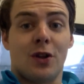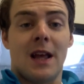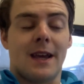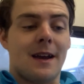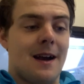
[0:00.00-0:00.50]

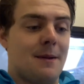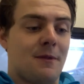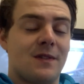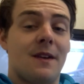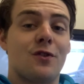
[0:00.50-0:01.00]
Like if
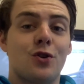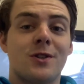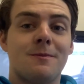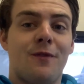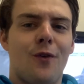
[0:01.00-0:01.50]
you've never used
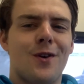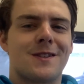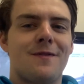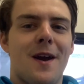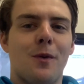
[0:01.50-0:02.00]
them before, it's
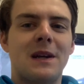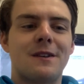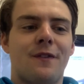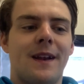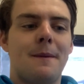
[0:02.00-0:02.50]
a very weird
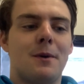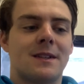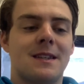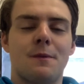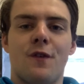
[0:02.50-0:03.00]
feeling, but
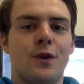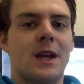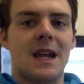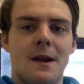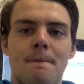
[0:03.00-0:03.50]
see, for a
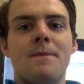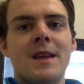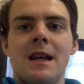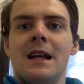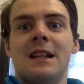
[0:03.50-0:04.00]
game,
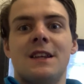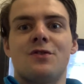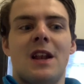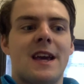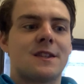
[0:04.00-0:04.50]
leave
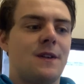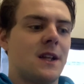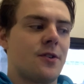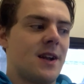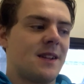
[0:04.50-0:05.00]
your legs
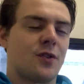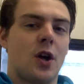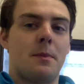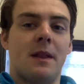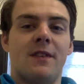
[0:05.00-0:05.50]
feeling great. And I've
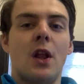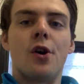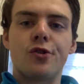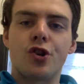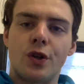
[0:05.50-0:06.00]
got a bit of a
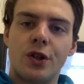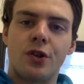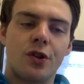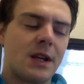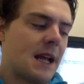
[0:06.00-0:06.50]
long journey to
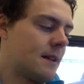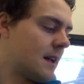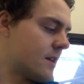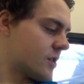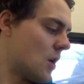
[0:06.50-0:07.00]
do to get
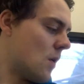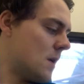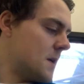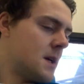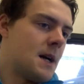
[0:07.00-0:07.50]
there, so
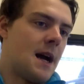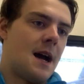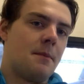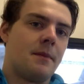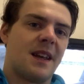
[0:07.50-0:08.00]

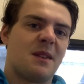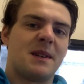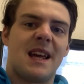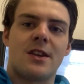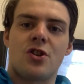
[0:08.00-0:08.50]
it'll be
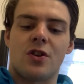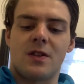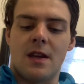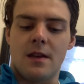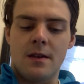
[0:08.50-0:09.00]
nice just
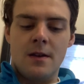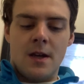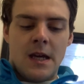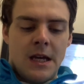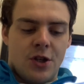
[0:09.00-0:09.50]

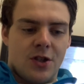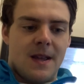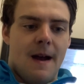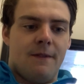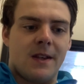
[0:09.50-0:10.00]
to
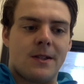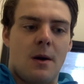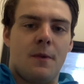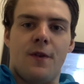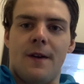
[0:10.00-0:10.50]
have these
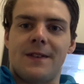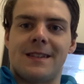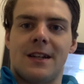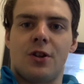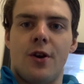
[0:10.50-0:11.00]
on before I have to
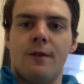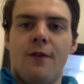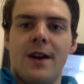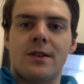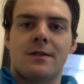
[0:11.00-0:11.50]
sit down
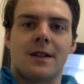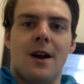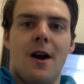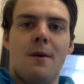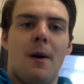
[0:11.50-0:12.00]
for ages in the car.